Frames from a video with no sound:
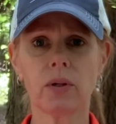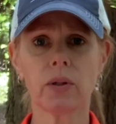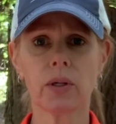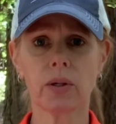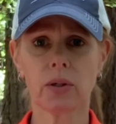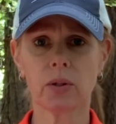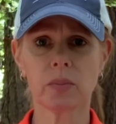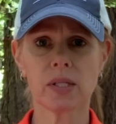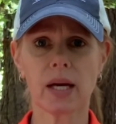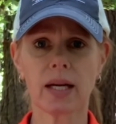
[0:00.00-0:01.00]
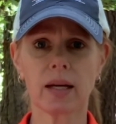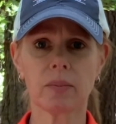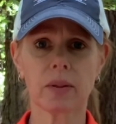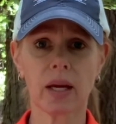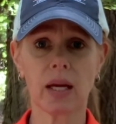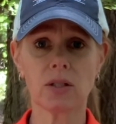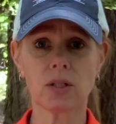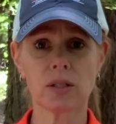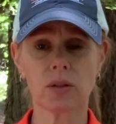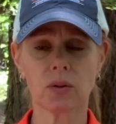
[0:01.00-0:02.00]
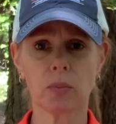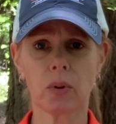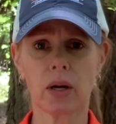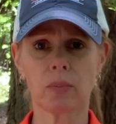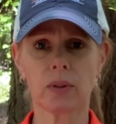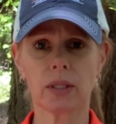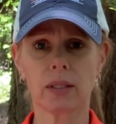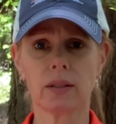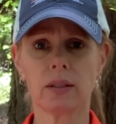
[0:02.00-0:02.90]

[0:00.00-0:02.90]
foliar herbicide applications on your property.